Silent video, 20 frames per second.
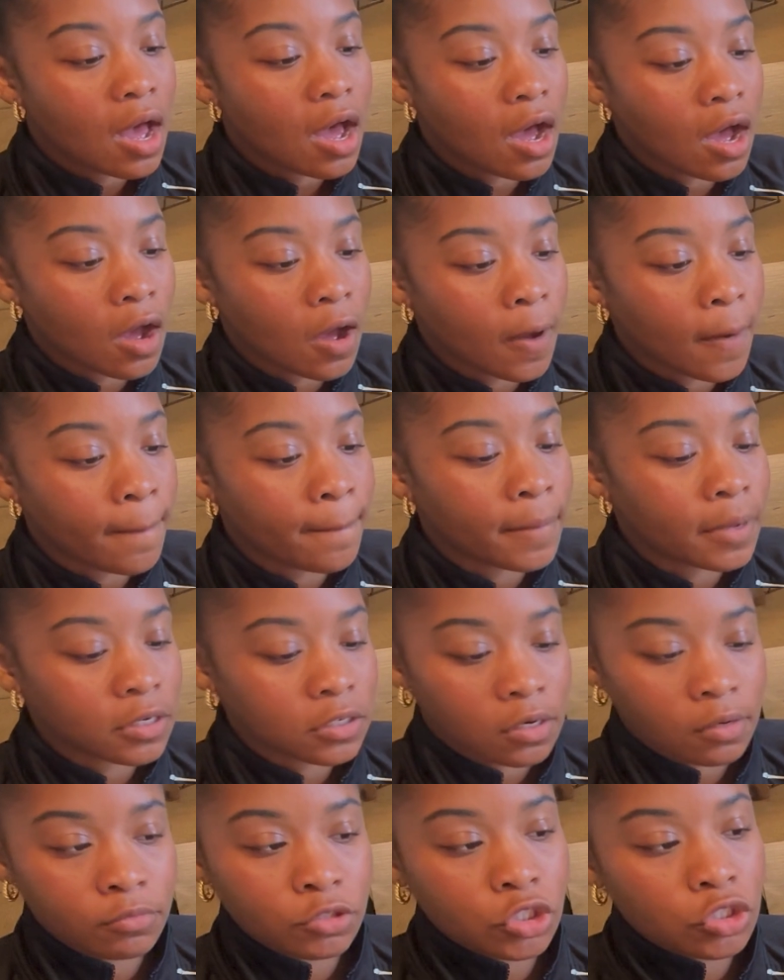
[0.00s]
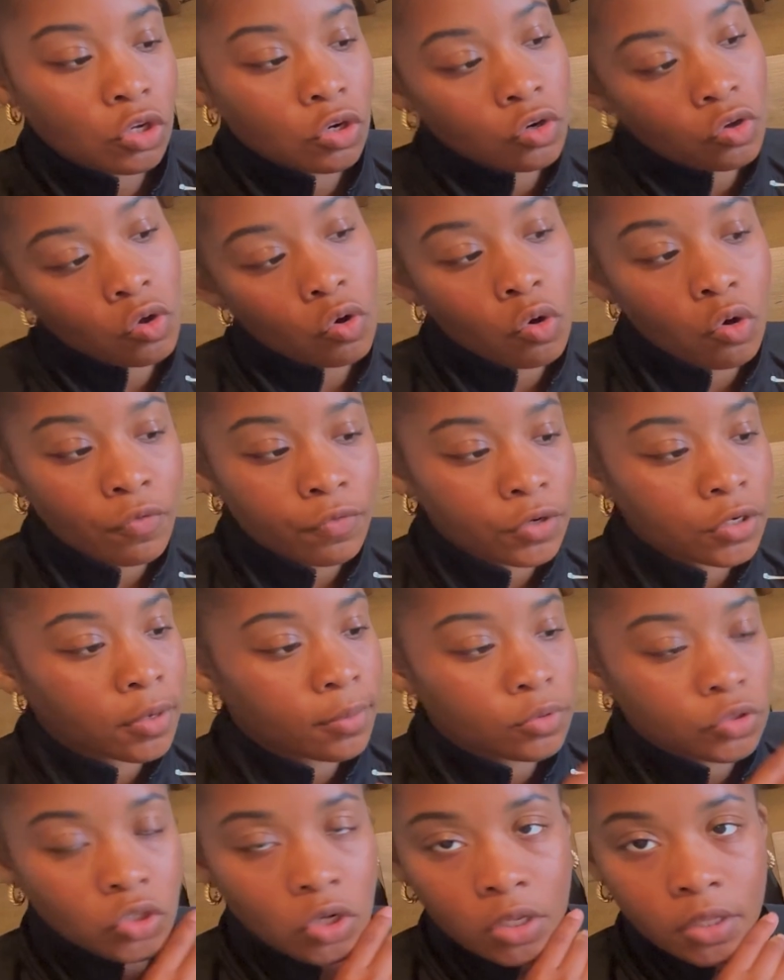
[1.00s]
I'm just going to go over
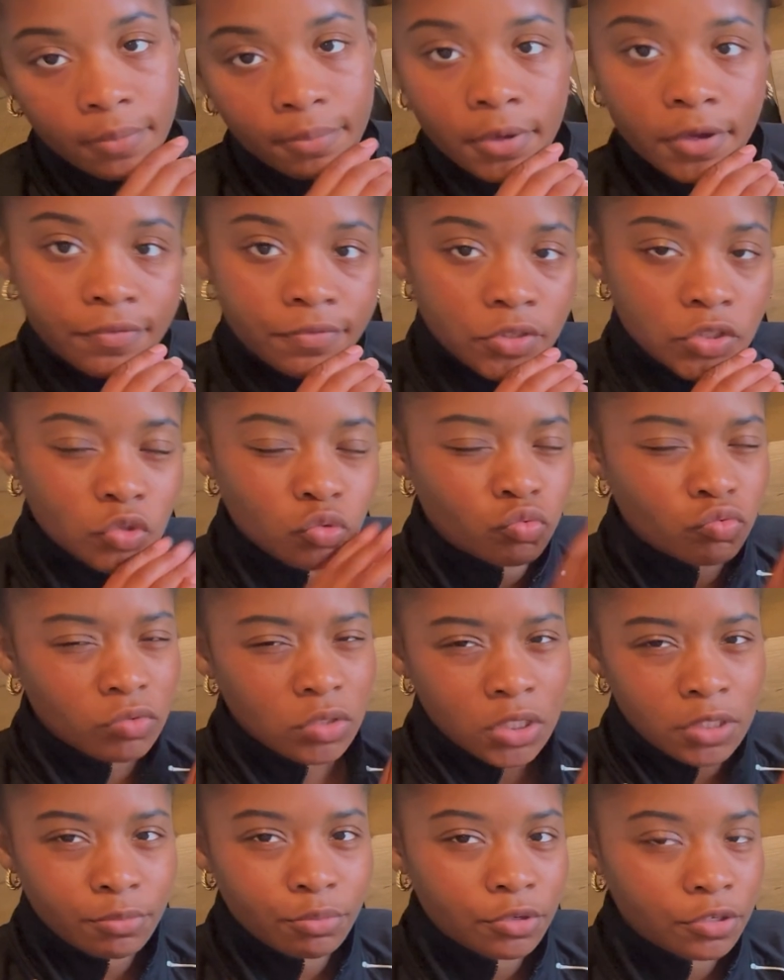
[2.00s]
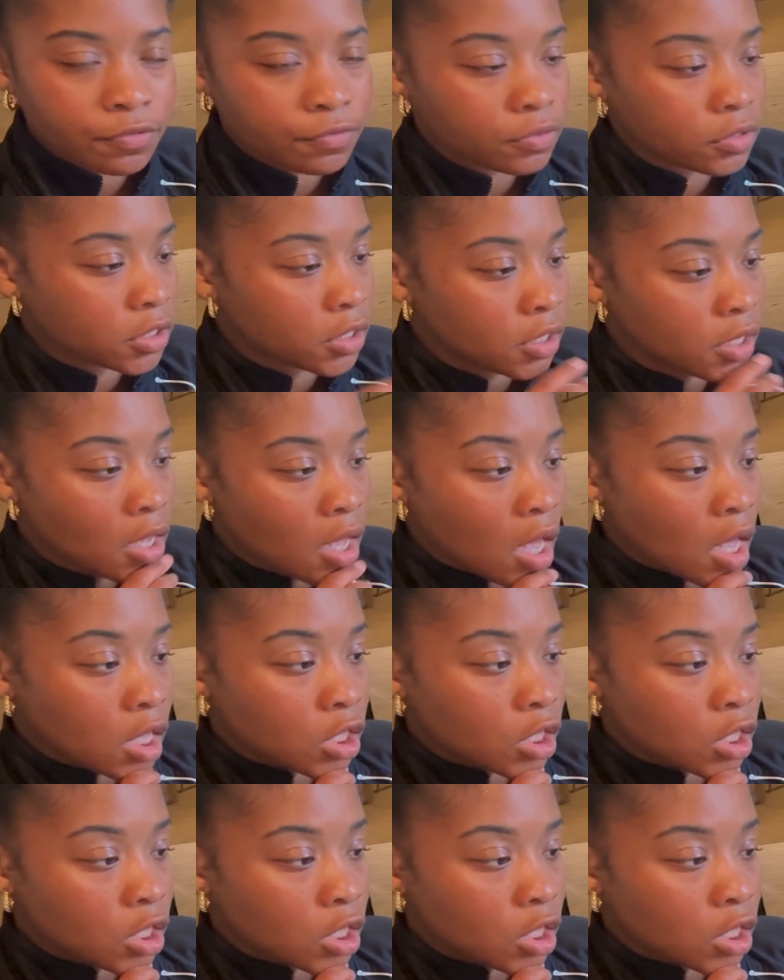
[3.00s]
double chocolate muffins really briefly.